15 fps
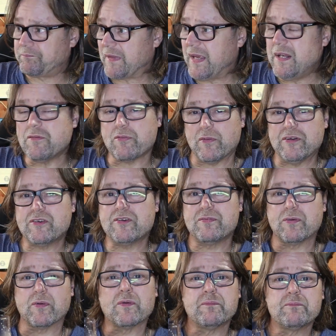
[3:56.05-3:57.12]
in the fridge
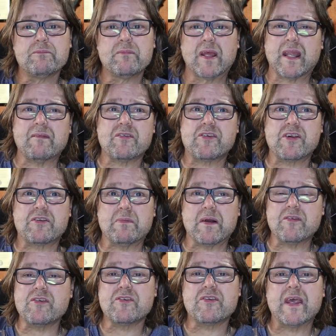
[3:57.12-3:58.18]
for another 6
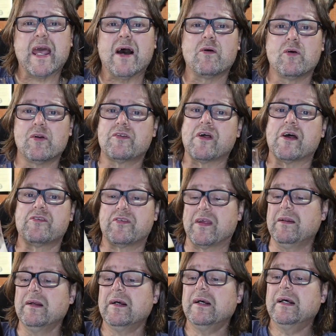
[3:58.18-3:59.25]
months and see how good it tastes then.